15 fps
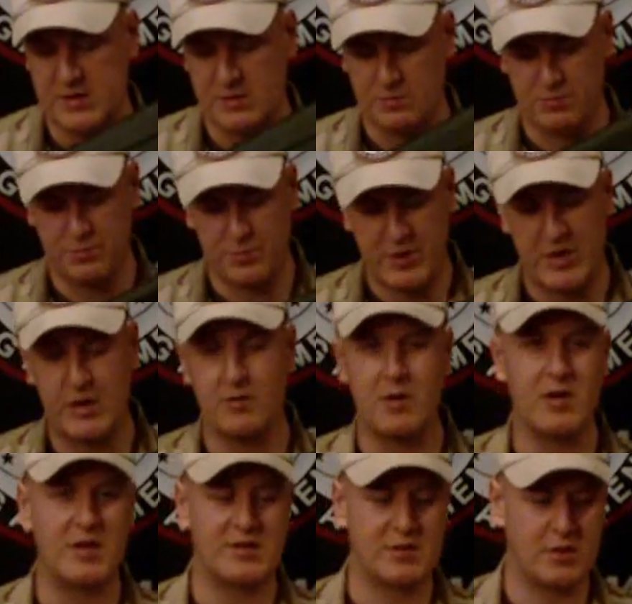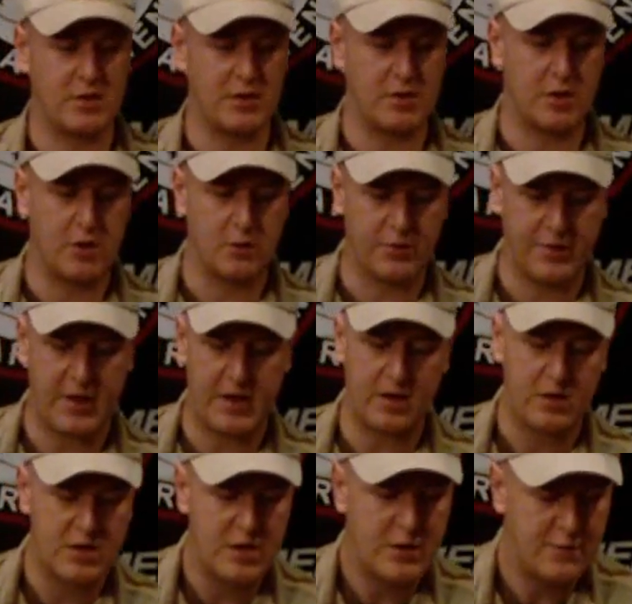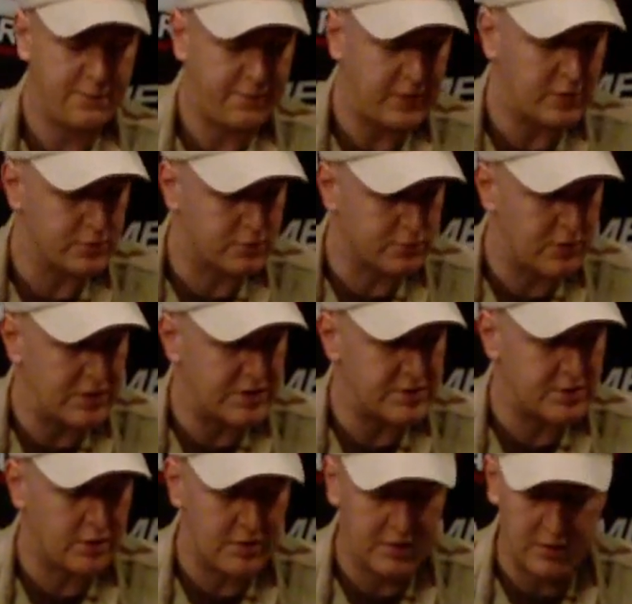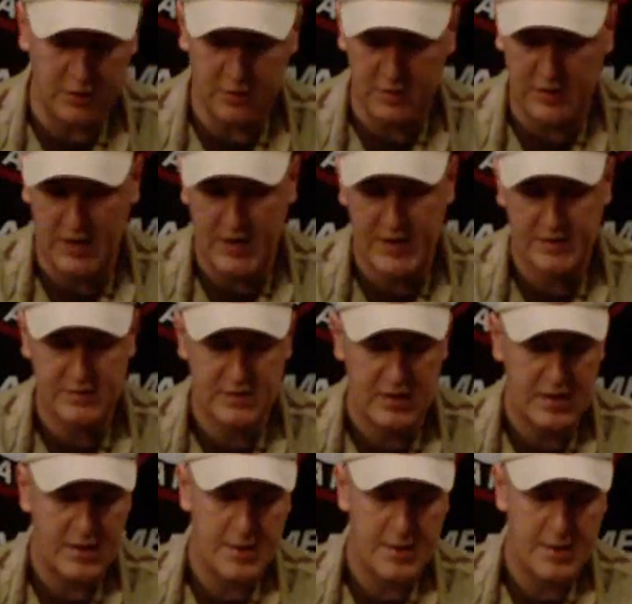It's really solid. The whole thing feels really solid and good in your hands.